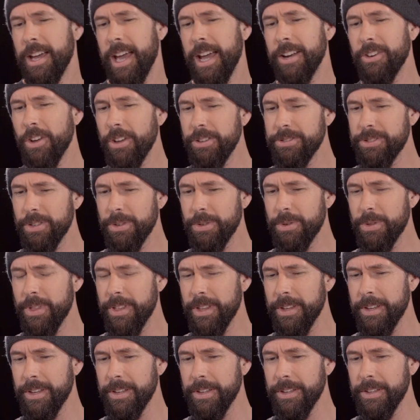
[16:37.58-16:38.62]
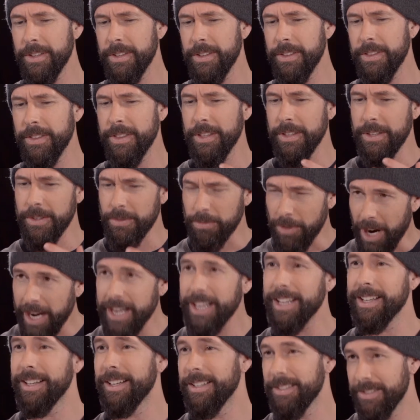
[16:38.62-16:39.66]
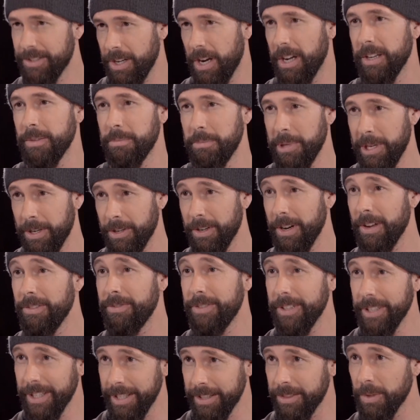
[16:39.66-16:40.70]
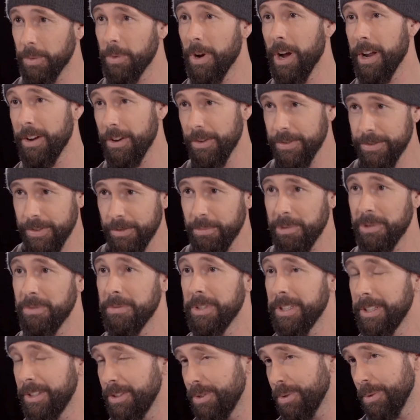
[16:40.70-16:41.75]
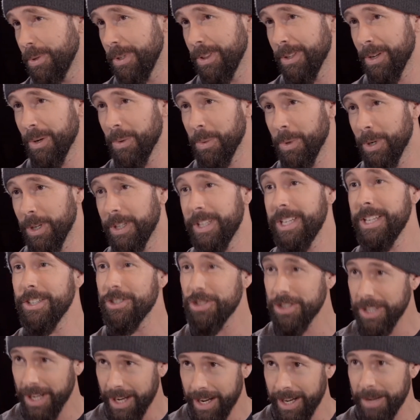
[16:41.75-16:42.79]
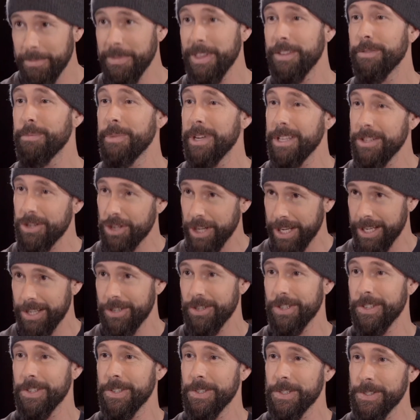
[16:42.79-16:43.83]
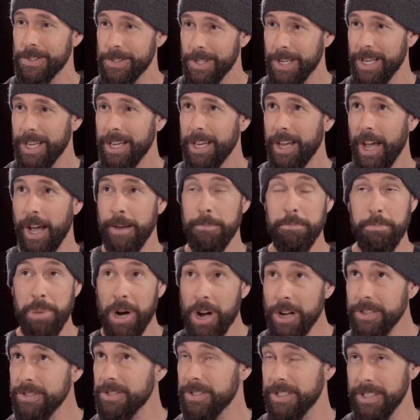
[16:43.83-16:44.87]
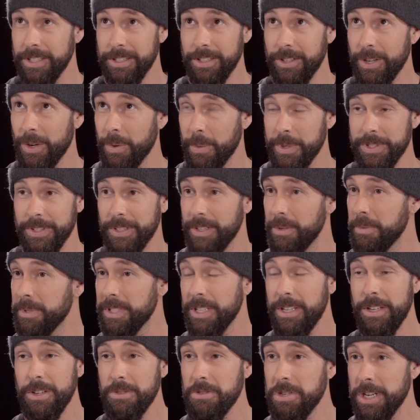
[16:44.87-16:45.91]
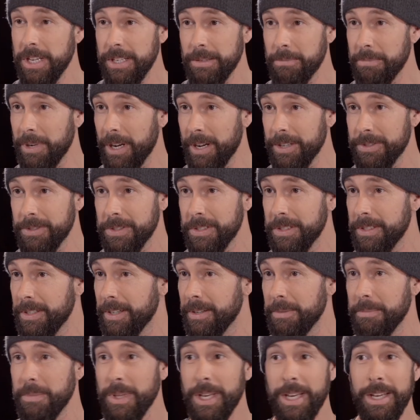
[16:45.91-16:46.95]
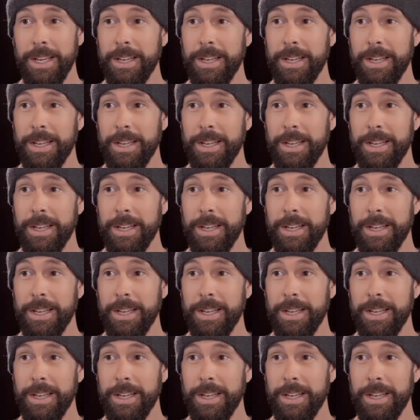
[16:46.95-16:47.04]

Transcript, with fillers: and also the the writing has gotten better. I feel like the writers have been really doing their work each time. They've made changes, and Boston, you know, was it was a huge hit in Boston. I